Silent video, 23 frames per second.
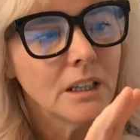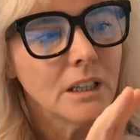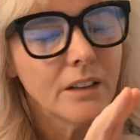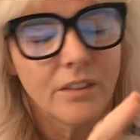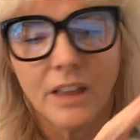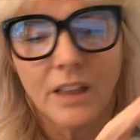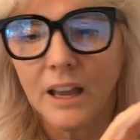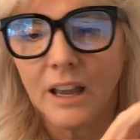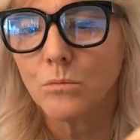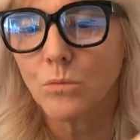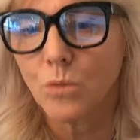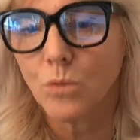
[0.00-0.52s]

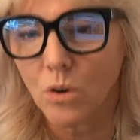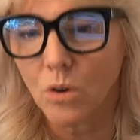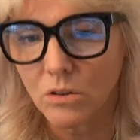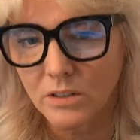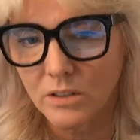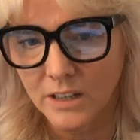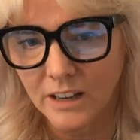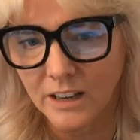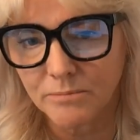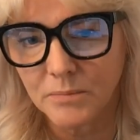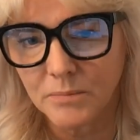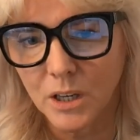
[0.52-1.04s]
Then what
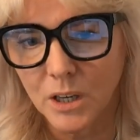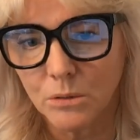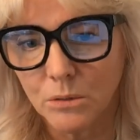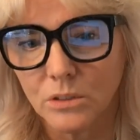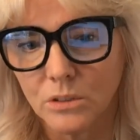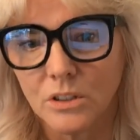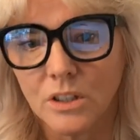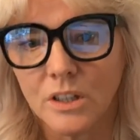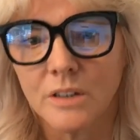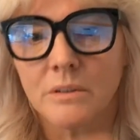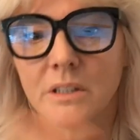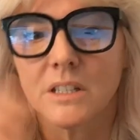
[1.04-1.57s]
Zavmo will
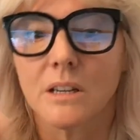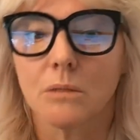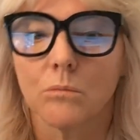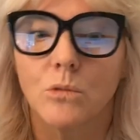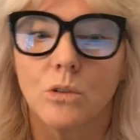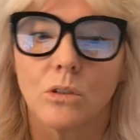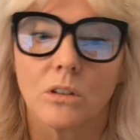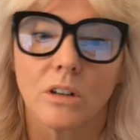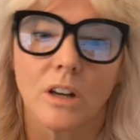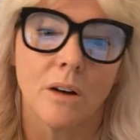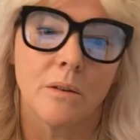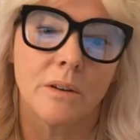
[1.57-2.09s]
do is it
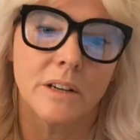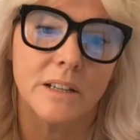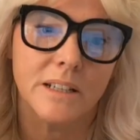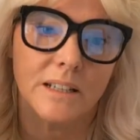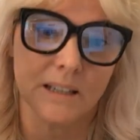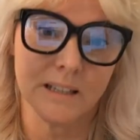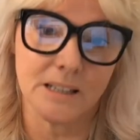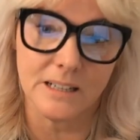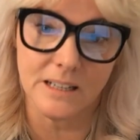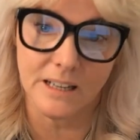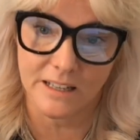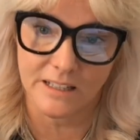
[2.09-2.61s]
will go
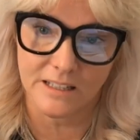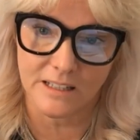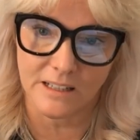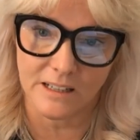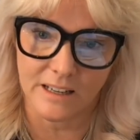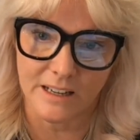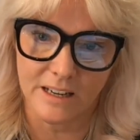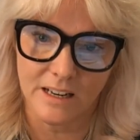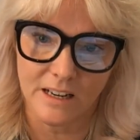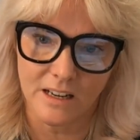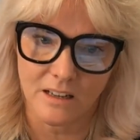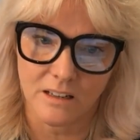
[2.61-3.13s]
into the data
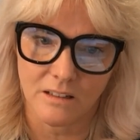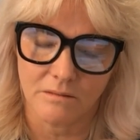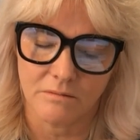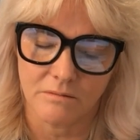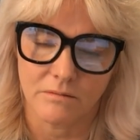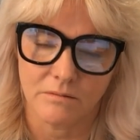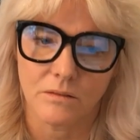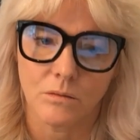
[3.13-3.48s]
lake,